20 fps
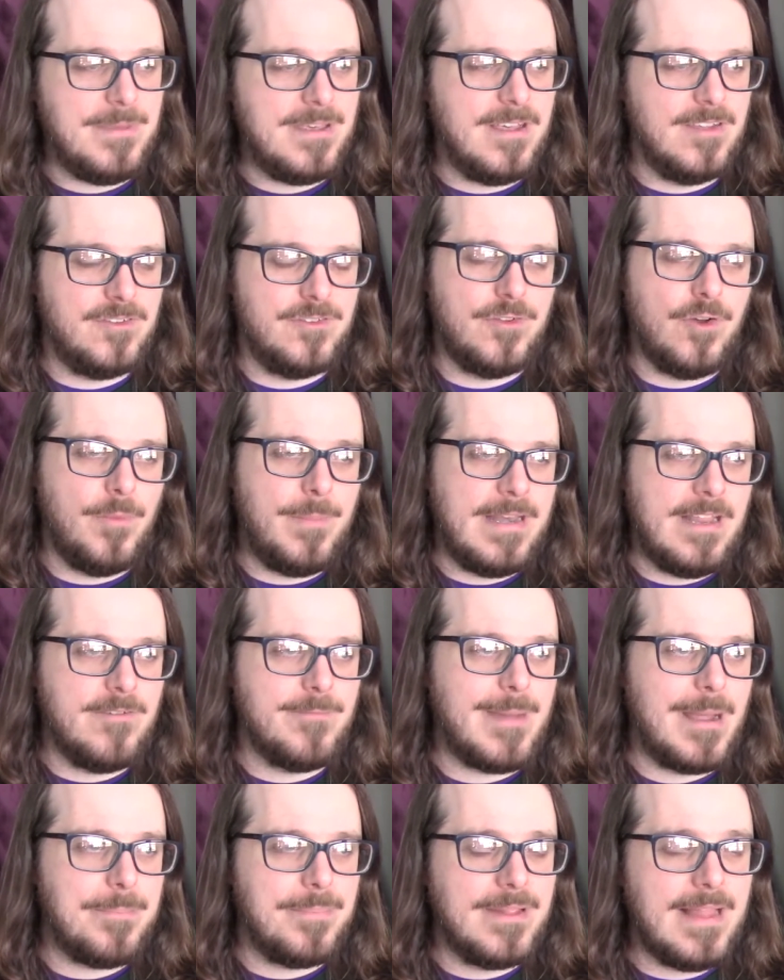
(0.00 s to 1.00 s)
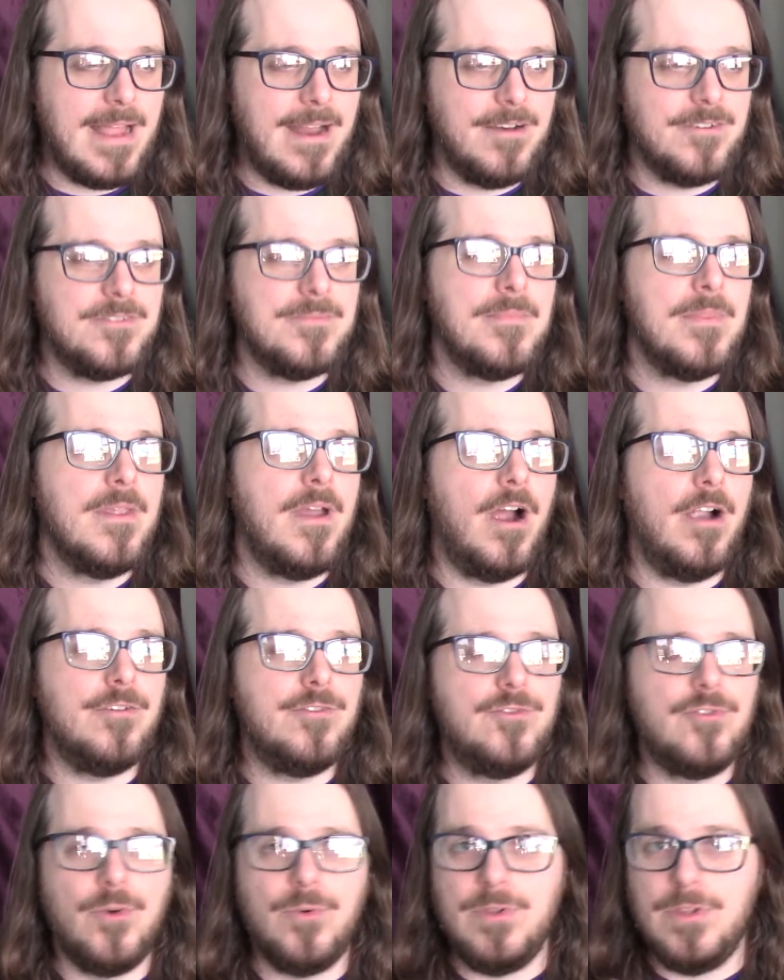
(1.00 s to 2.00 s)
because so many of my players are
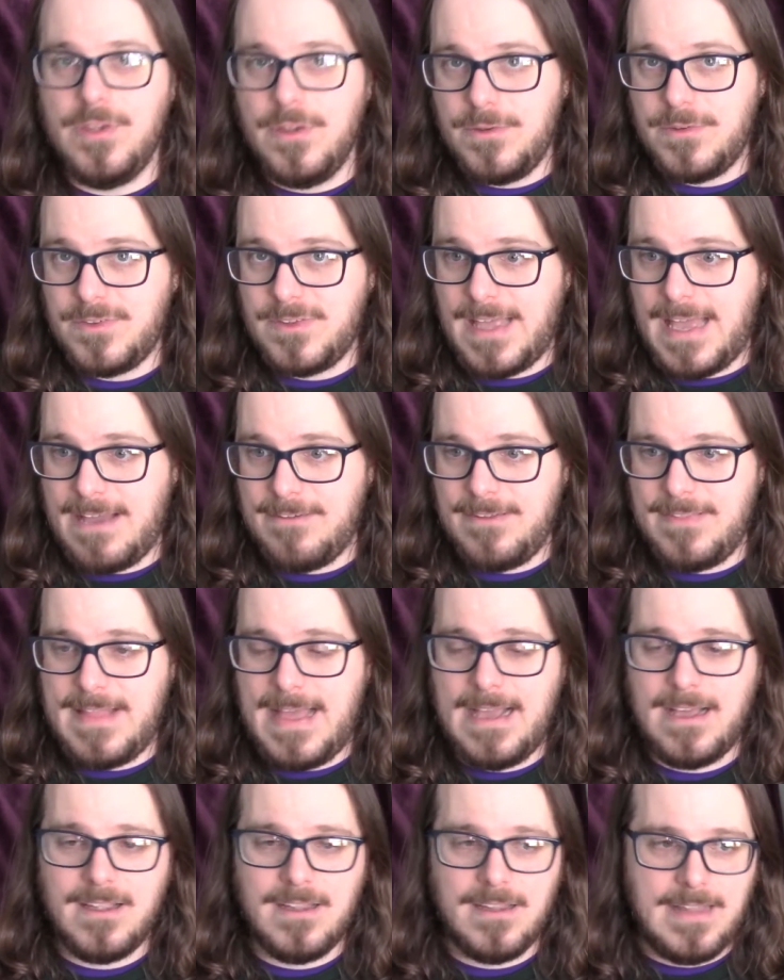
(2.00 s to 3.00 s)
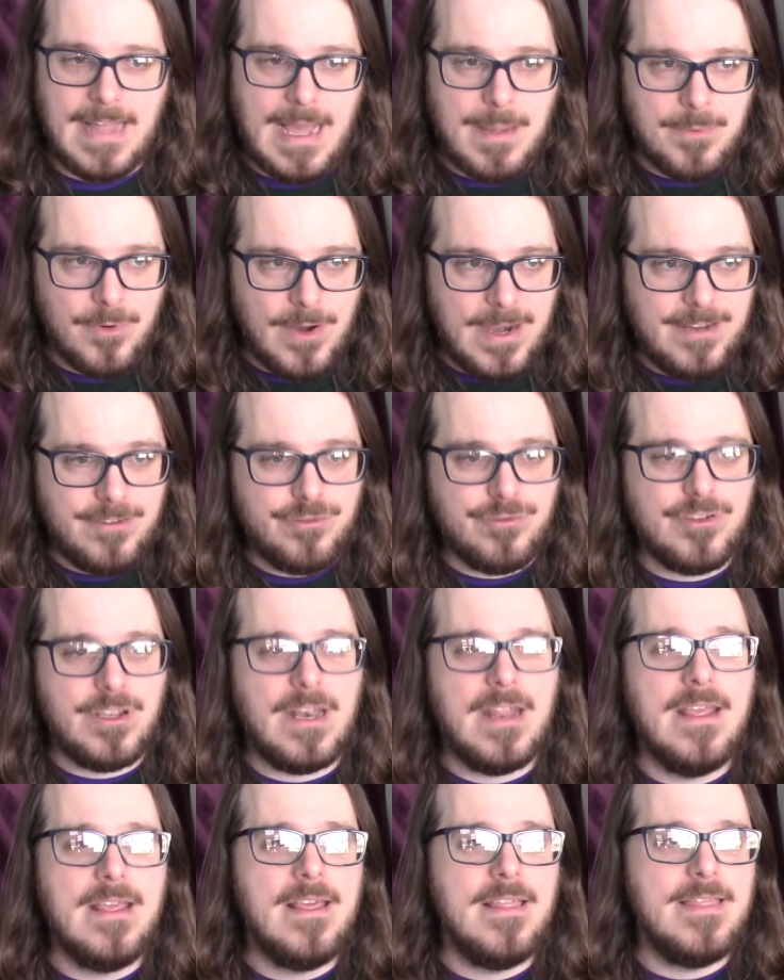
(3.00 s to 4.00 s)
so used to having that collaboration,